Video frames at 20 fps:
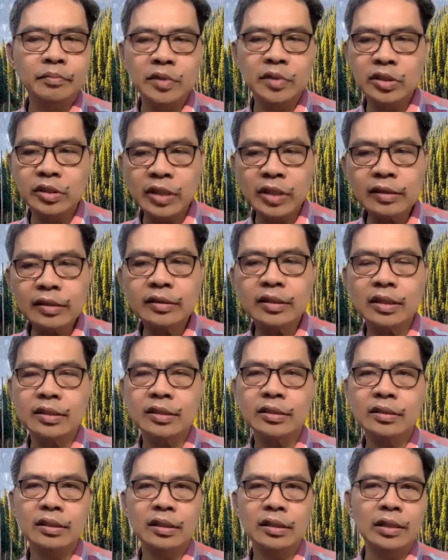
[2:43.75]

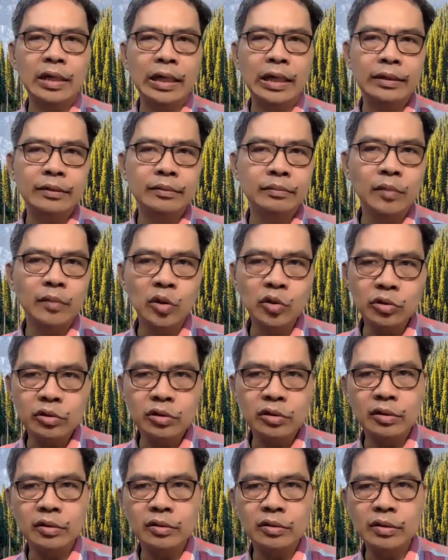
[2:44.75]
strictest and
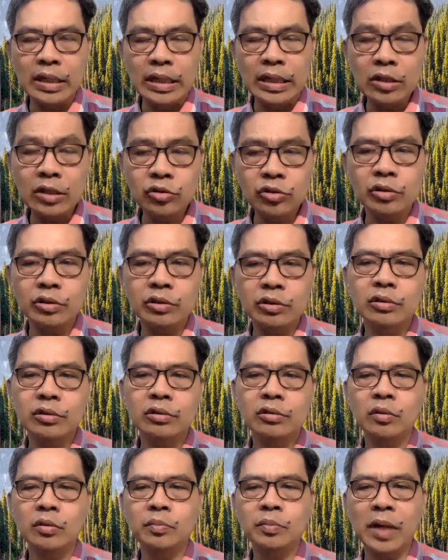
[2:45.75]
most
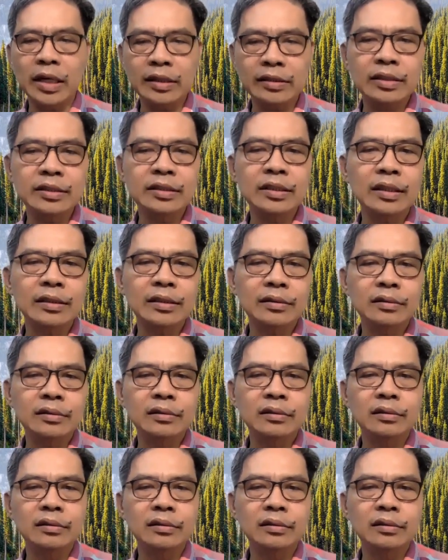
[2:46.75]
religious who practiced it.